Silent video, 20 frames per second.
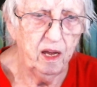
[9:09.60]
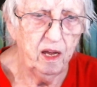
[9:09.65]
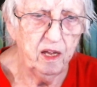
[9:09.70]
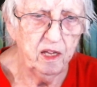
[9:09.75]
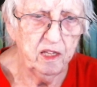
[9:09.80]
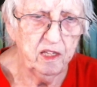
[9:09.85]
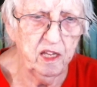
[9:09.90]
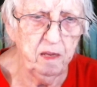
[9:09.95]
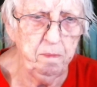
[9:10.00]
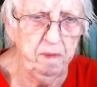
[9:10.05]

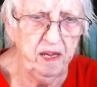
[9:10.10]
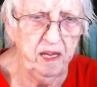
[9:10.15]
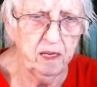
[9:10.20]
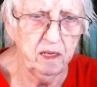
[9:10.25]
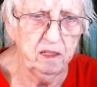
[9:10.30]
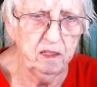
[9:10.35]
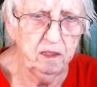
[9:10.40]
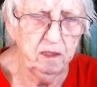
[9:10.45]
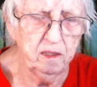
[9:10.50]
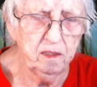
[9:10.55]
The
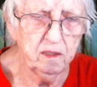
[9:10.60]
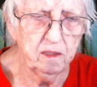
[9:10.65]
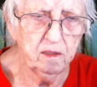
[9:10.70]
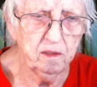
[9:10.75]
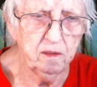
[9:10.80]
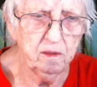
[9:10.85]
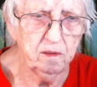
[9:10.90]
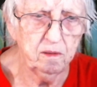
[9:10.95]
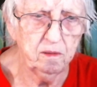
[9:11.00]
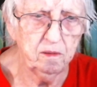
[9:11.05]
men
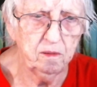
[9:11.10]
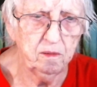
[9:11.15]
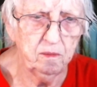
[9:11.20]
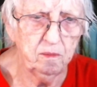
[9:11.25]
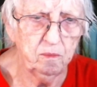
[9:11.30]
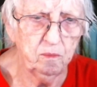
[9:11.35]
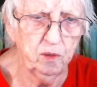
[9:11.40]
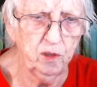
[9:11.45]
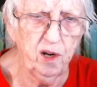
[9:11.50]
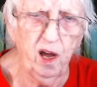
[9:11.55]

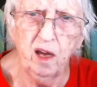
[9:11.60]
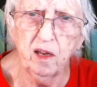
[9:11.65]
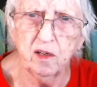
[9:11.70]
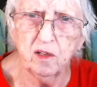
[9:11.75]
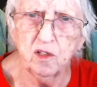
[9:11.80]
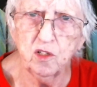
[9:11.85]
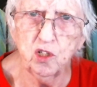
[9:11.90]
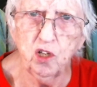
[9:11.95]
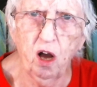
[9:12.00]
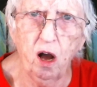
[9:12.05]
were not
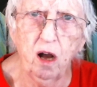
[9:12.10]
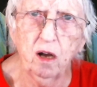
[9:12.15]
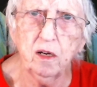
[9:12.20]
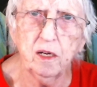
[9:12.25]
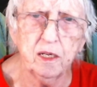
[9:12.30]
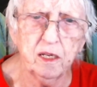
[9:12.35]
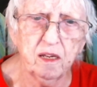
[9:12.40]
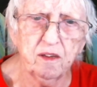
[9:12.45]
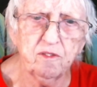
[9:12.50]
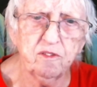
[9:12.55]

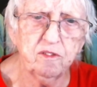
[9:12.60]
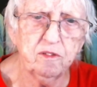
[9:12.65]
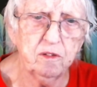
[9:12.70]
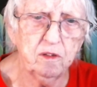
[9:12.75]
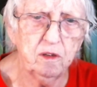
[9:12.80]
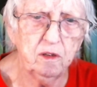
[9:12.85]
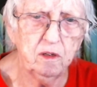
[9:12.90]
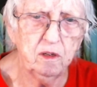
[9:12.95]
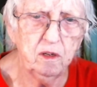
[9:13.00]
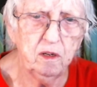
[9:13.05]
talkative.
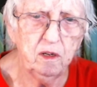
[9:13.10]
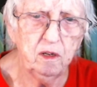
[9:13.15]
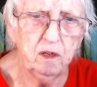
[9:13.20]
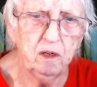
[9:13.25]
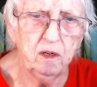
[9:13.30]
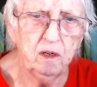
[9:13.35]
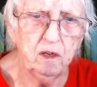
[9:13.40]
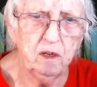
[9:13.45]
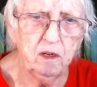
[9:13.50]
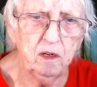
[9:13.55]

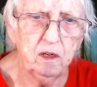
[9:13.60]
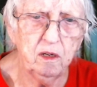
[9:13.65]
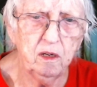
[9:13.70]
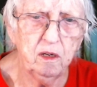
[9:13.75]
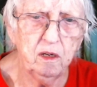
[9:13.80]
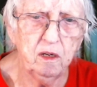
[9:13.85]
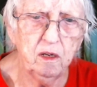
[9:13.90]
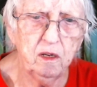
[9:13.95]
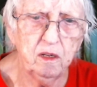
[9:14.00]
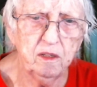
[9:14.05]

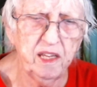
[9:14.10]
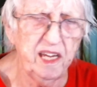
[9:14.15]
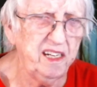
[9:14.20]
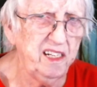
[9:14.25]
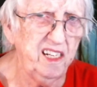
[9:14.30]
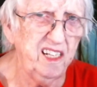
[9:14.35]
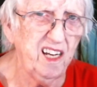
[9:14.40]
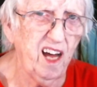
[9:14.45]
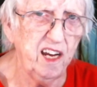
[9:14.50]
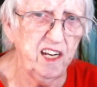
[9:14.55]
They
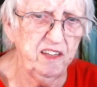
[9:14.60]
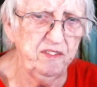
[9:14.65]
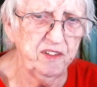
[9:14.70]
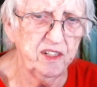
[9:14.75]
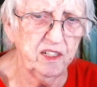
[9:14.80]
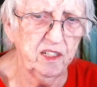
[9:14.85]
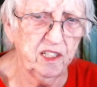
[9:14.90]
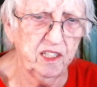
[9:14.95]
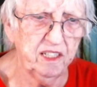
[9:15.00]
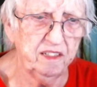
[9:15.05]
did not
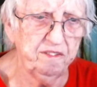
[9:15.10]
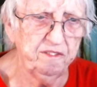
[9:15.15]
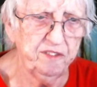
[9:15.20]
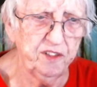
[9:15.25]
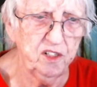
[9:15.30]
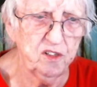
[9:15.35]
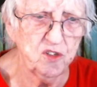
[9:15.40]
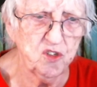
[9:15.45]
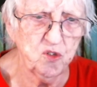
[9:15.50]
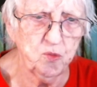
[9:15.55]
even
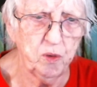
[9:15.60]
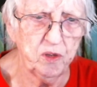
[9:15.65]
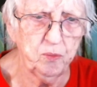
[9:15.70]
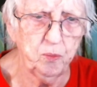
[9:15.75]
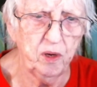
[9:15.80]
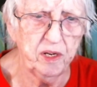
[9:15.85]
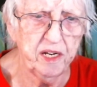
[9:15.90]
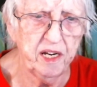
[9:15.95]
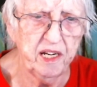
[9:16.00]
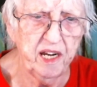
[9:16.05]
converse with
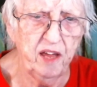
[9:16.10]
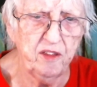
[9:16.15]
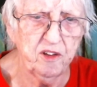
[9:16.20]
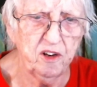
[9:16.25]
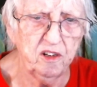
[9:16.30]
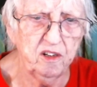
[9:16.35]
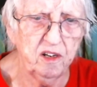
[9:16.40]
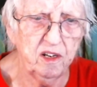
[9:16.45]
one another.